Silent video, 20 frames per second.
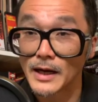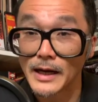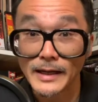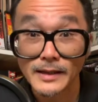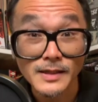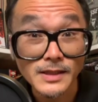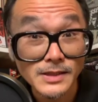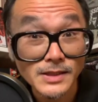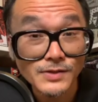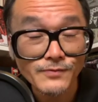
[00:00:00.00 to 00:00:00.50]
And
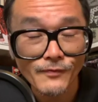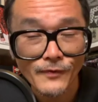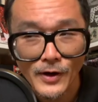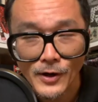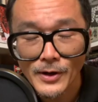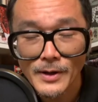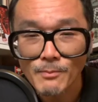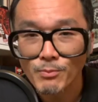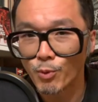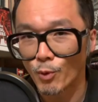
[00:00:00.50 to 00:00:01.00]
this is very
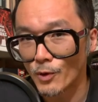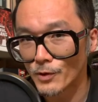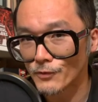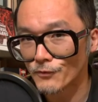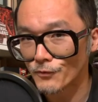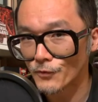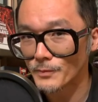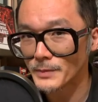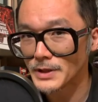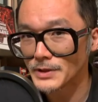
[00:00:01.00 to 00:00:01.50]
important
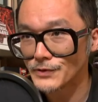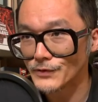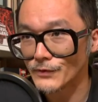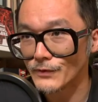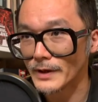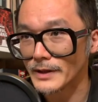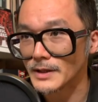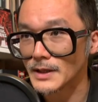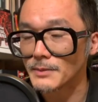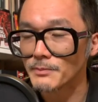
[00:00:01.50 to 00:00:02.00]
for me too,
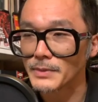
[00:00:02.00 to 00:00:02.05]
I think,